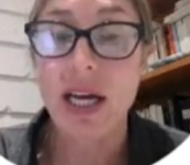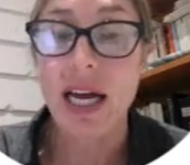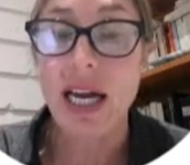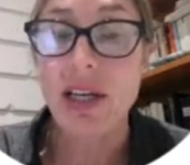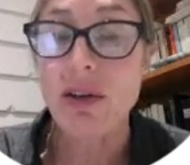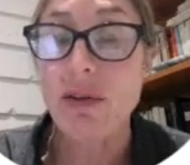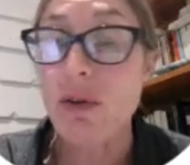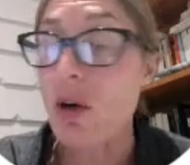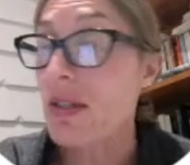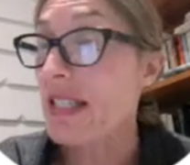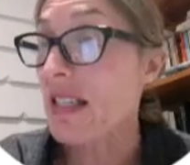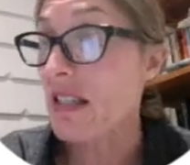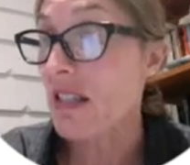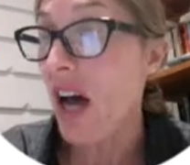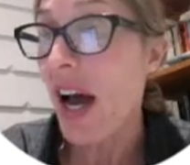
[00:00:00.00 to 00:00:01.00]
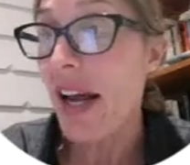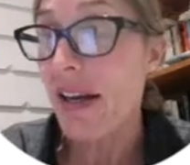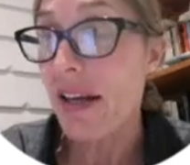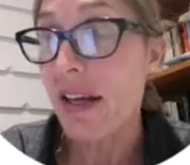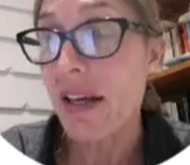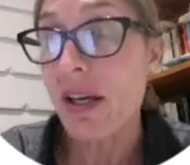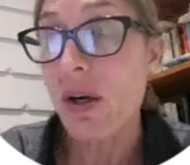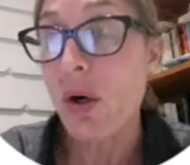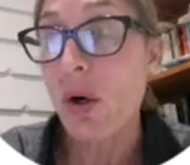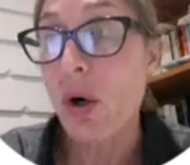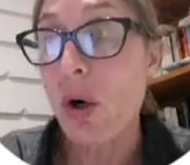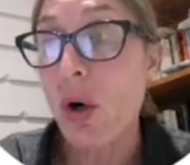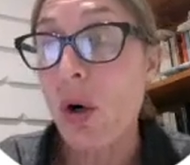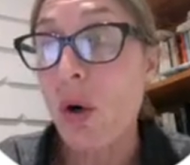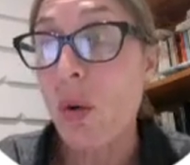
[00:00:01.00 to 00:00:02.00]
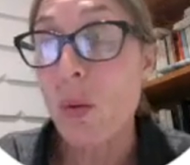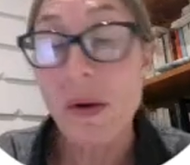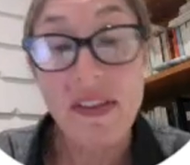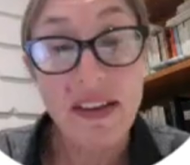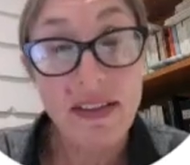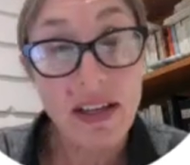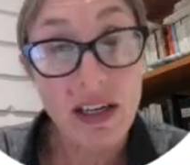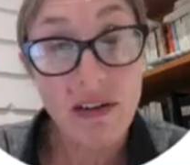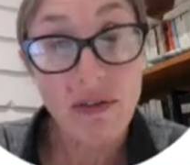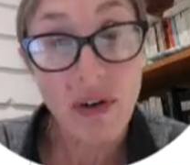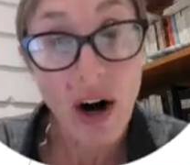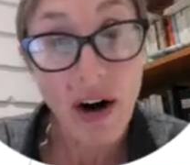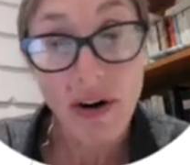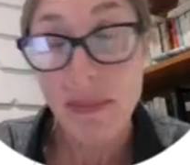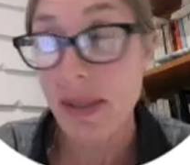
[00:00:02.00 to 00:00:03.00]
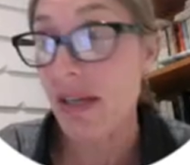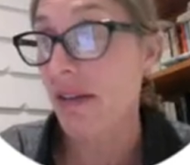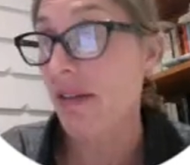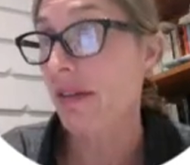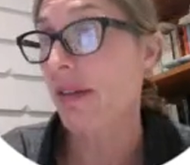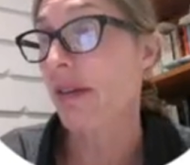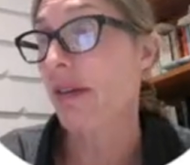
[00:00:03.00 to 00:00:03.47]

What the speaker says: and you've got society within the environment.